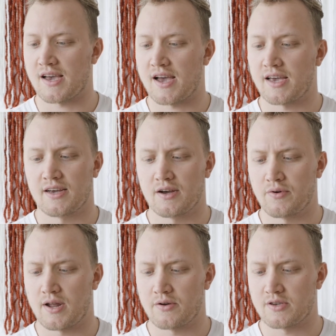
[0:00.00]

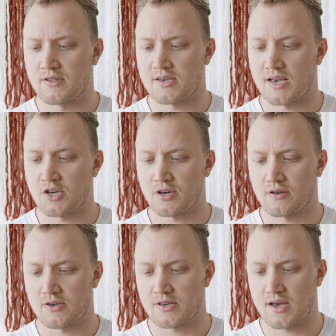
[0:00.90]
When I was in the
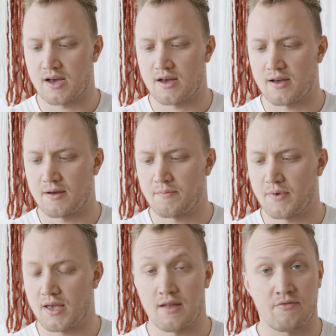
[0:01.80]
Seychelles,
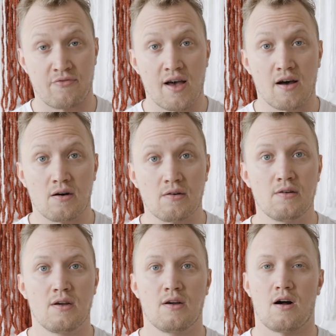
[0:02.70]
it
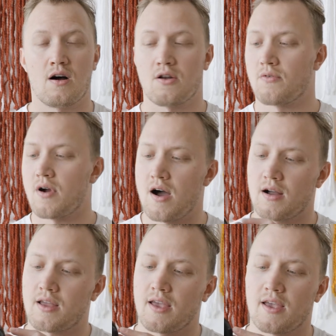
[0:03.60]
fell on a
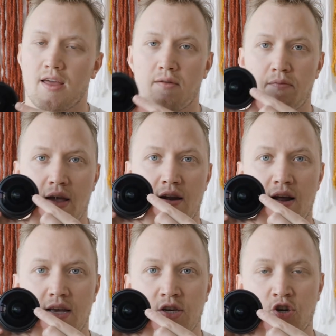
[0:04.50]
rock and made a
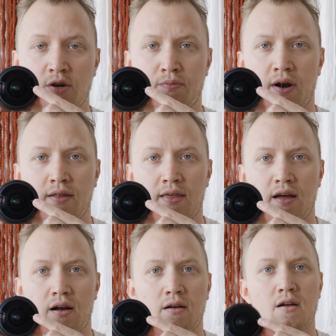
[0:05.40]
nice chip right
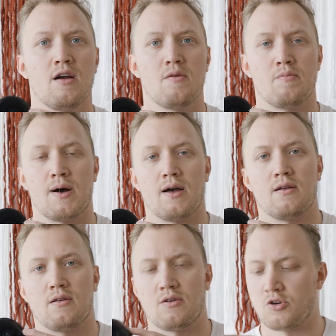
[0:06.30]
there.
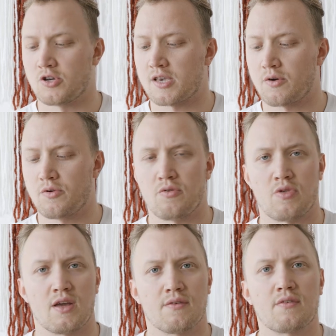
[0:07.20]
But just like when you
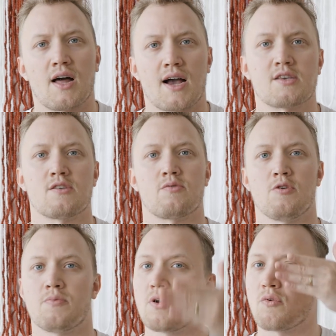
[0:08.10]
think of glasses,
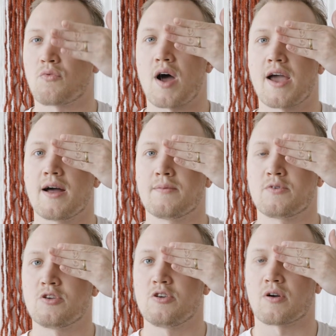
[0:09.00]
when you put it right
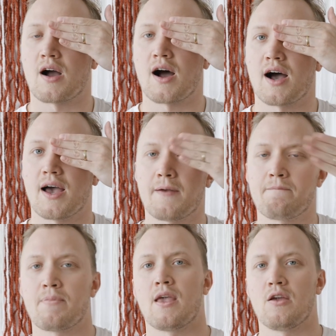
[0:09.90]
up to your eye,
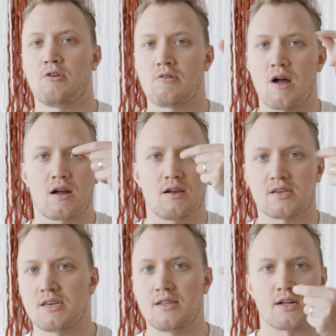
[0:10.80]
you're not going
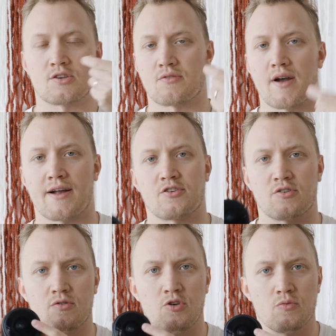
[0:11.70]
to see that scratch.
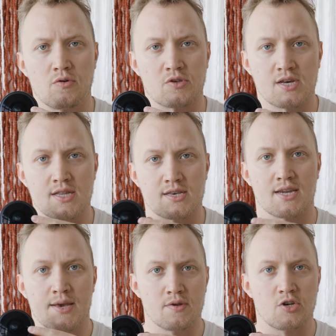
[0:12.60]
So you won't see this
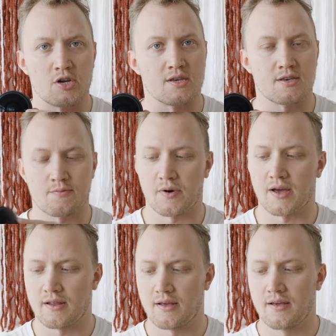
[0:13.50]
in images,
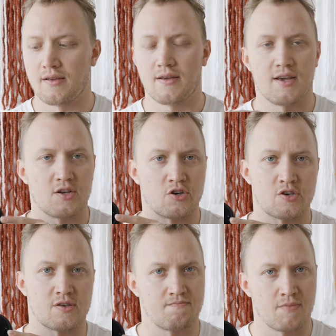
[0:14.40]
but it's
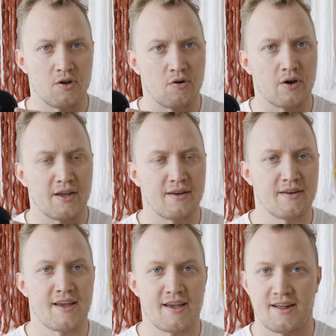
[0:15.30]
just annoying
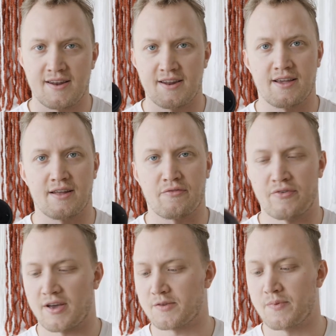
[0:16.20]
and I need to get it
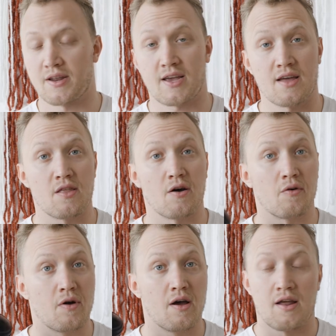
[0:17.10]
fixed. But again
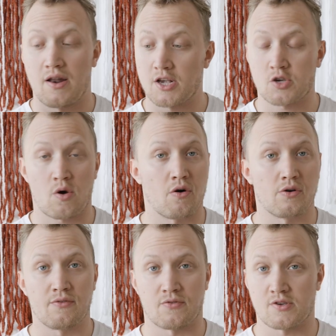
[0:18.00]
though, nice
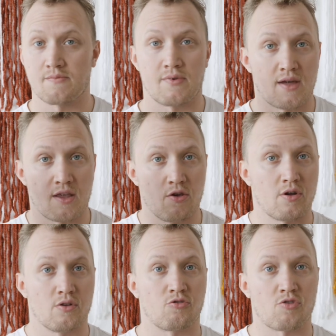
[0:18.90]
quality for something that you
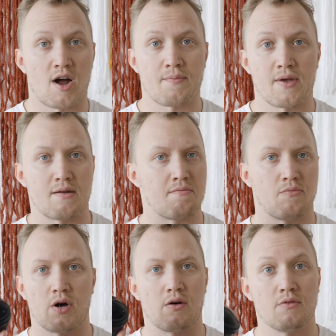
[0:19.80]
can just drop in,
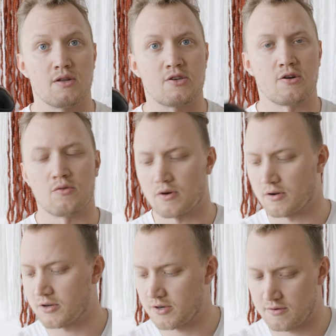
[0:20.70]
well, it still
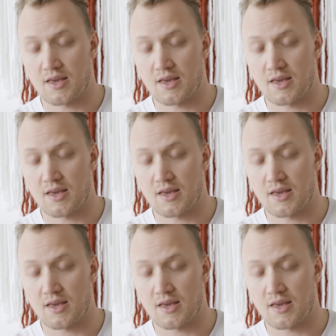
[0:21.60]
works.